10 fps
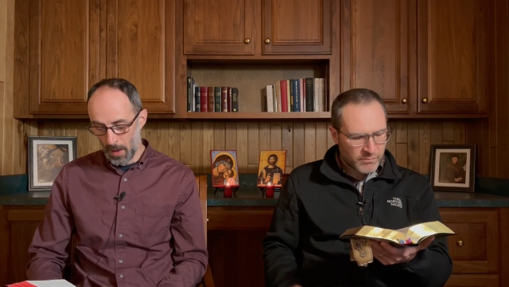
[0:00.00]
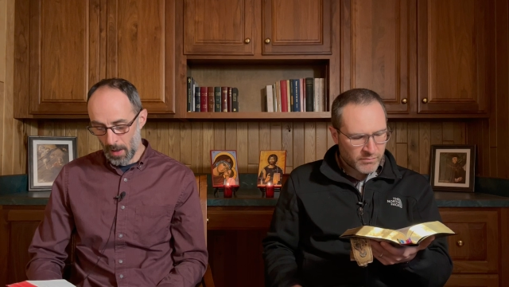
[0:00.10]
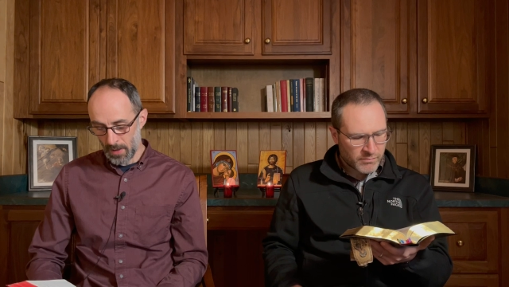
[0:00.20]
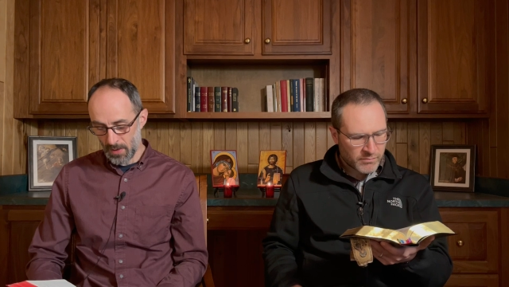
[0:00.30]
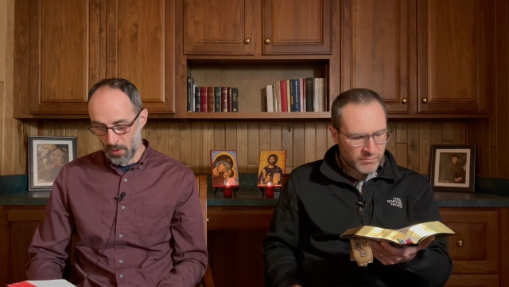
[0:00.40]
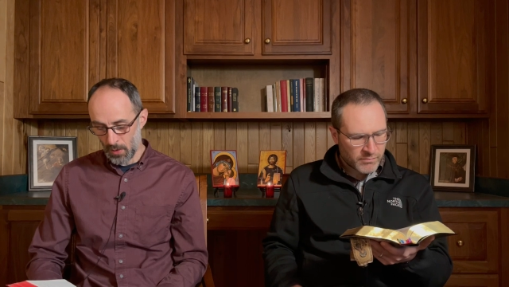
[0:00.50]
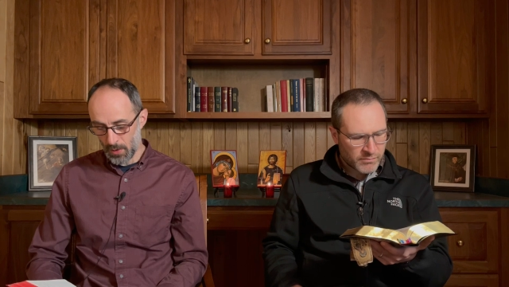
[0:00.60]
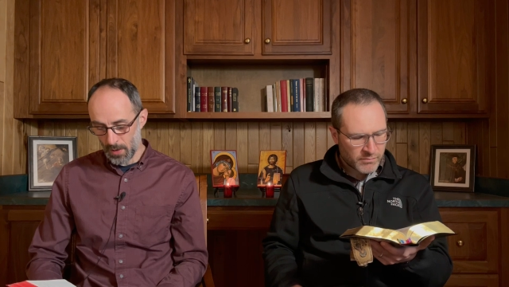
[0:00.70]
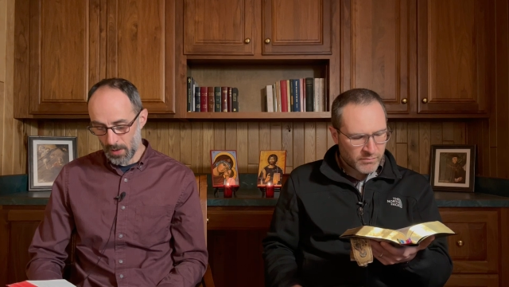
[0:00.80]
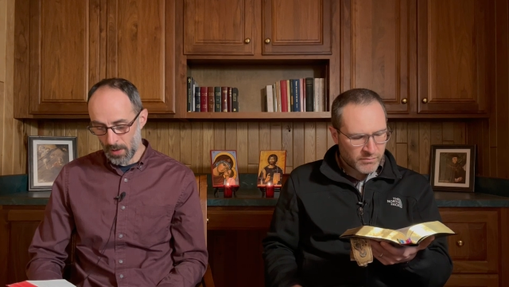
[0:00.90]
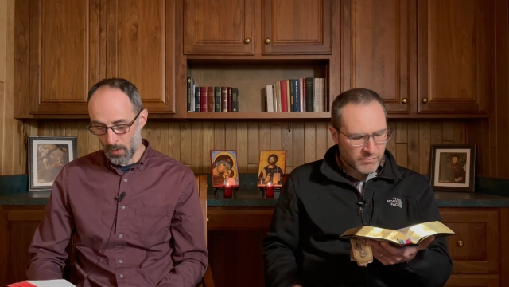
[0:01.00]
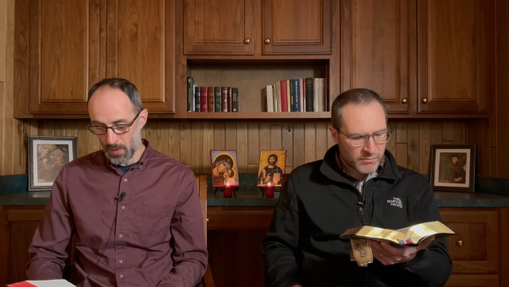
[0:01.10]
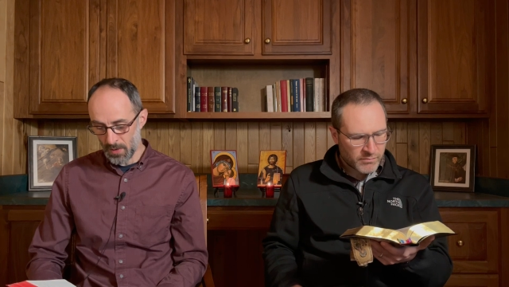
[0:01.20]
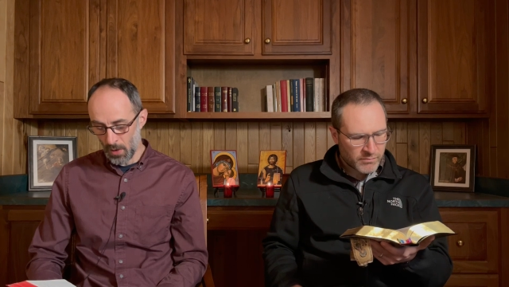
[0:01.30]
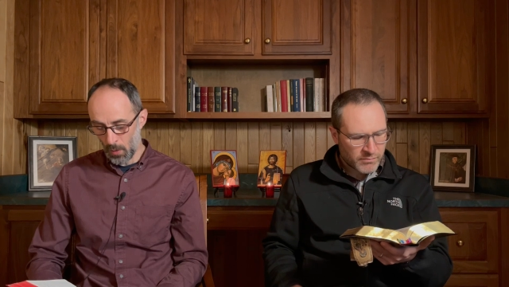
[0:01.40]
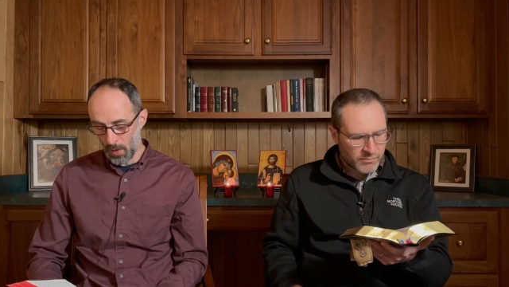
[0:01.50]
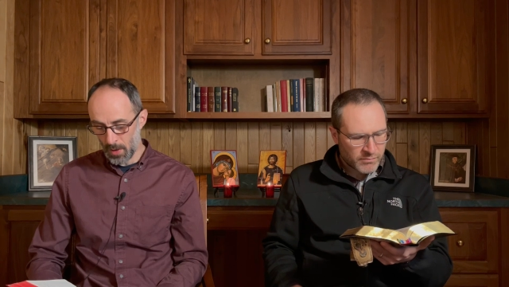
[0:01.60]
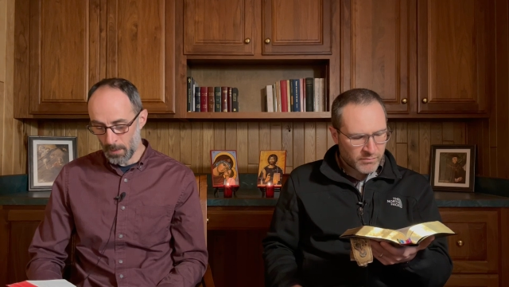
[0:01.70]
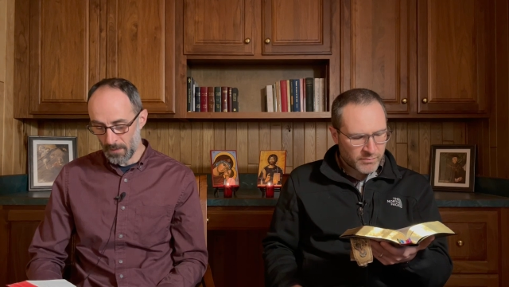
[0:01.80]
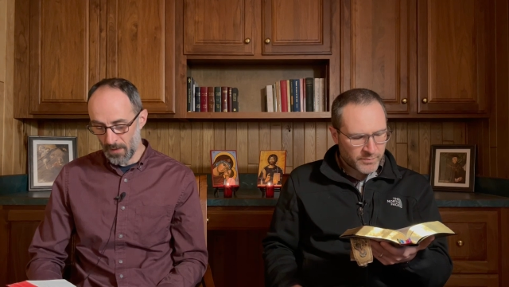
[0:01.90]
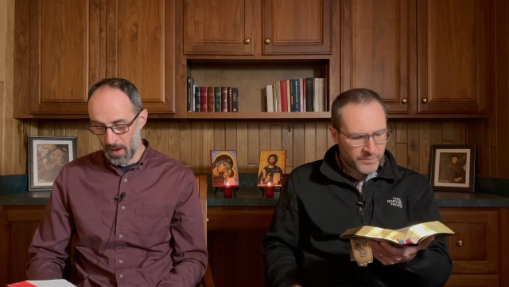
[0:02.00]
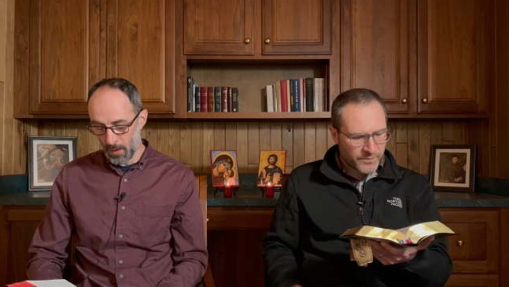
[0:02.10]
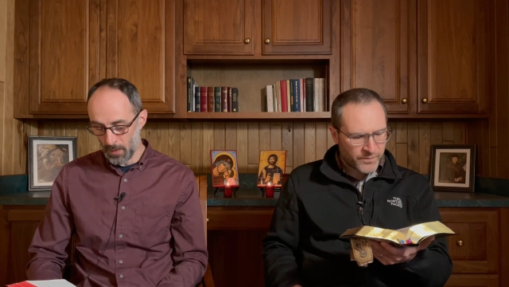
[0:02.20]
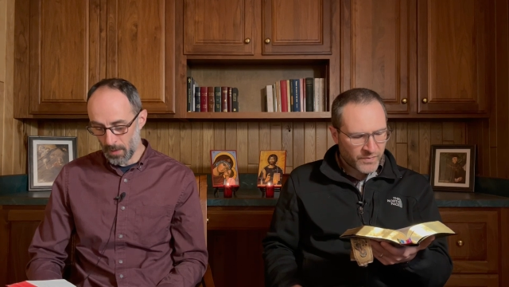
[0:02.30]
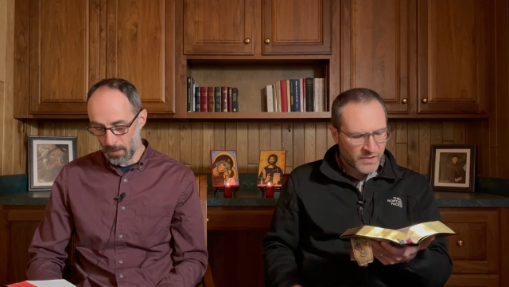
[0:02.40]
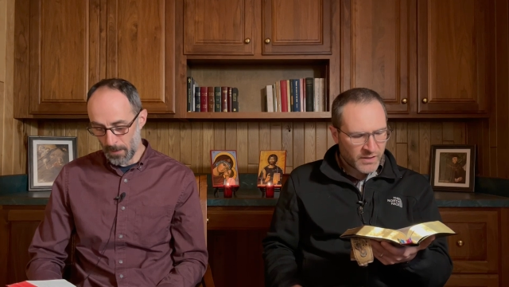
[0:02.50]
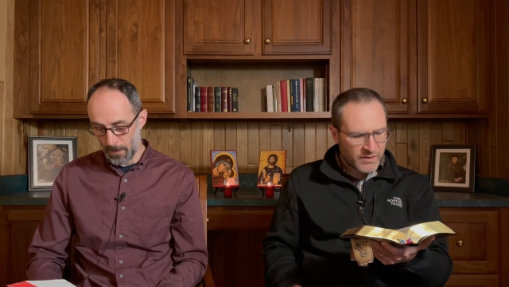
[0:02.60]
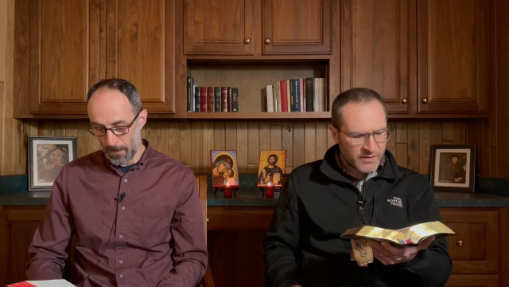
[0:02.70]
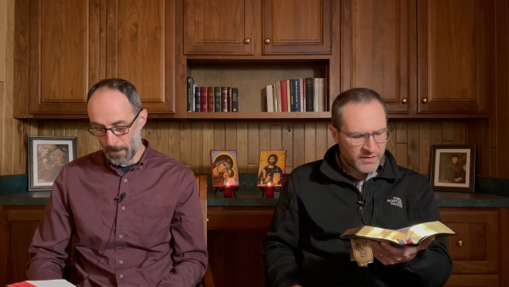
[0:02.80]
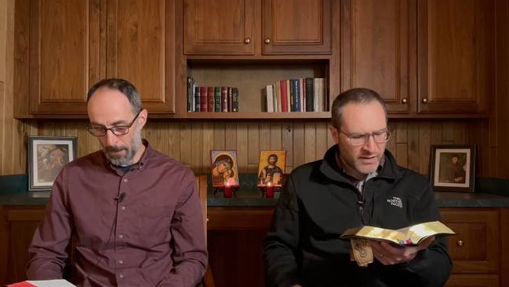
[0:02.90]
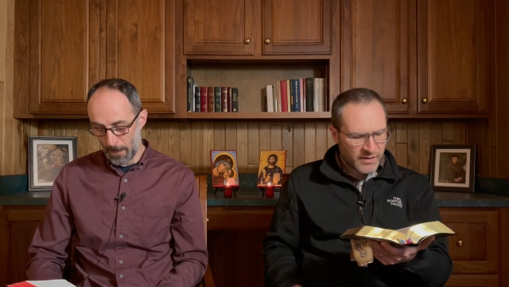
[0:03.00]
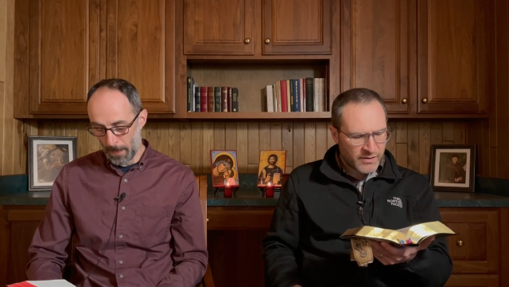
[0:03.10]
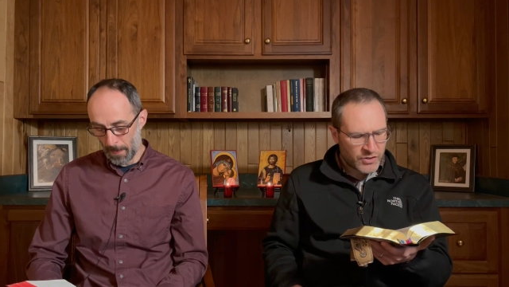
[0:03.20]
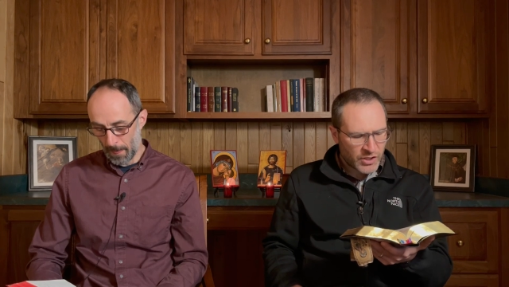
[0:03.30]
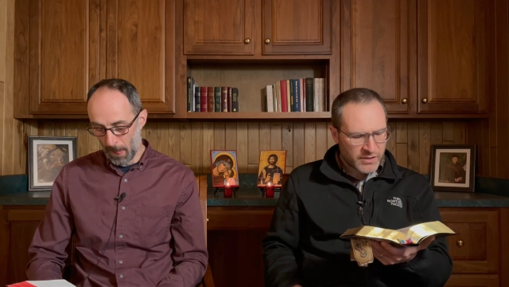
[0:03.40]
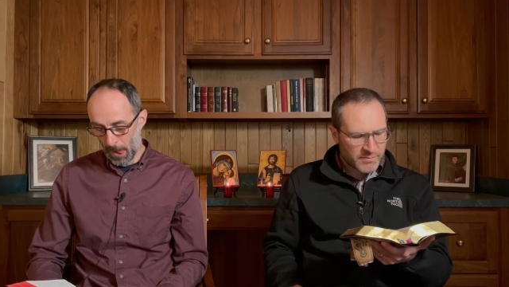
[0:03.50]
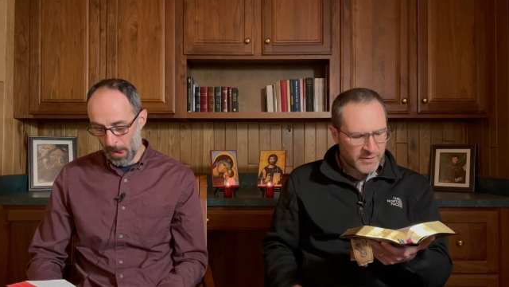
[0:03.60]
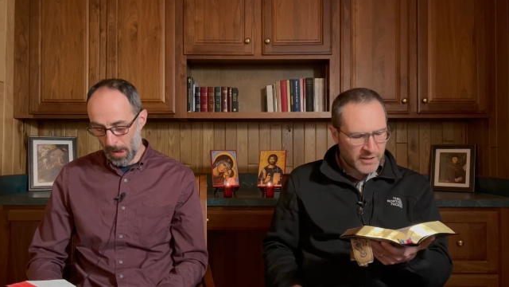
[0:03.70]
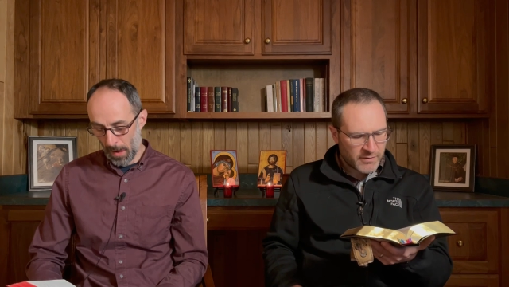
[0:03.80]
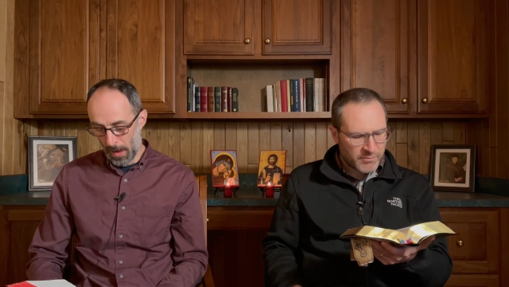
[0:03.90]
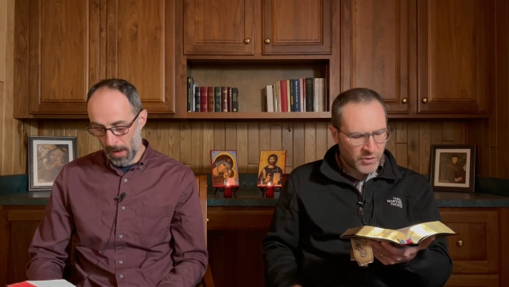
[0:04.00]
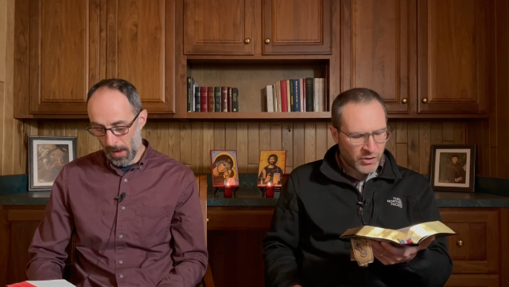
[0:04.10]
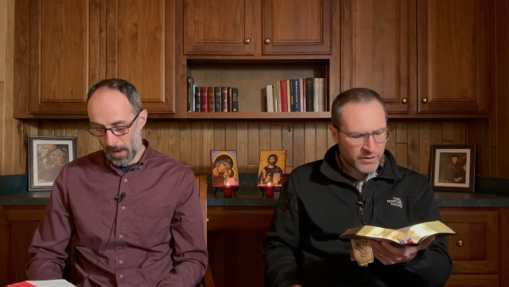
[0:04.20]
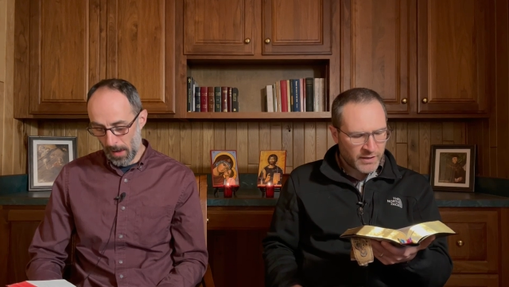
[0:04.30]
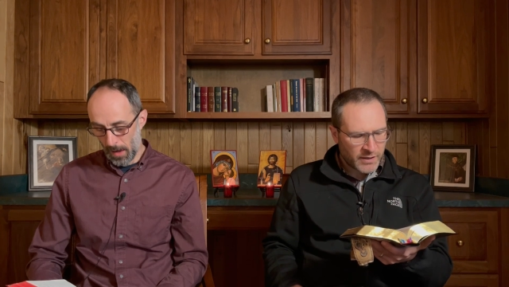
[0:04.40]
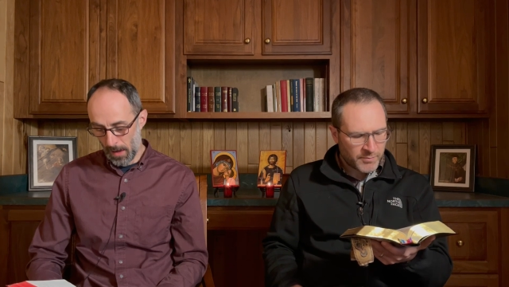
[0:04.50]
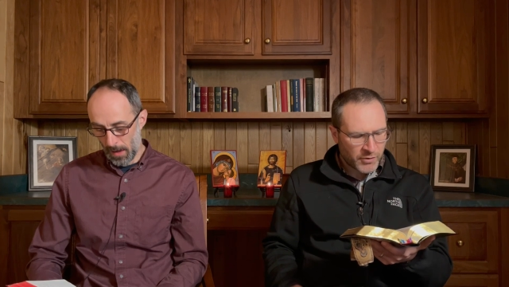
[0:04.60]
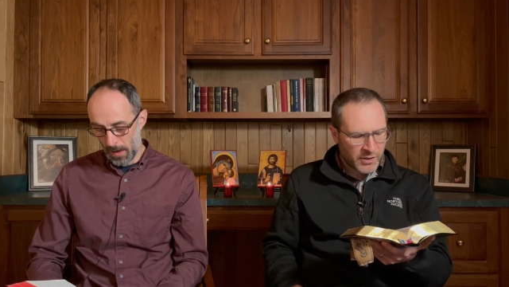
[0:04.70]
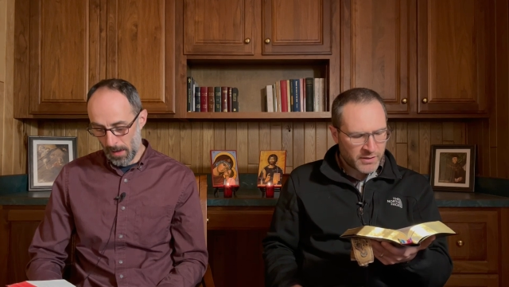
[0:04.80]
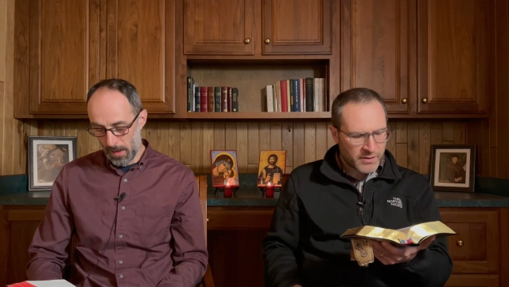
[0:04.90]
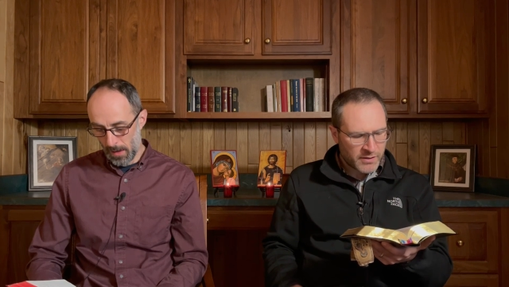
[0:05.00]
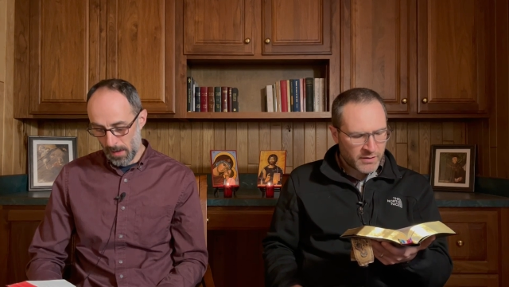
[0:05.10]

Speaker 1: I searched, he was nowhere to be found.
Speaker 2: See the just man, mark the upright.